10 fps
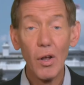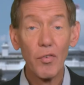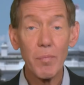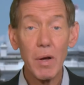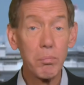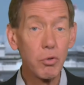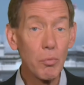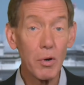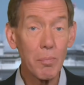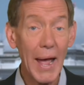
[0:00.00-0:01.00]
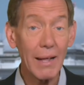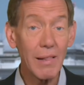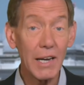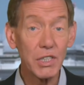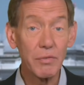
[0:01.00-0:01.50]
from a blooper
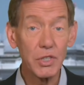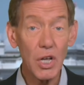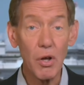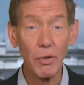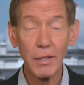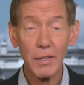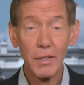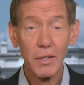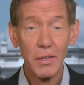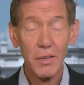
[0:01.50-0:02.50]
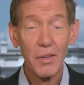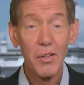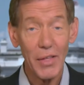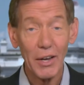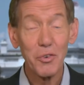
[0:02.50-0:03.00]
backlash of his own.
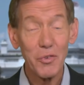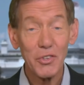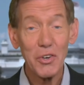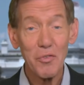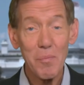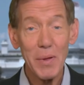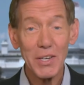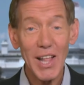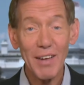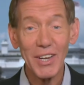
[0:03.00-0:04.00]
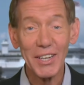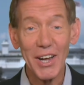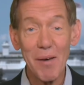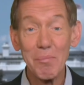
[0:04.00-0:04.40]
Thanks for visiting frontpagelive.com.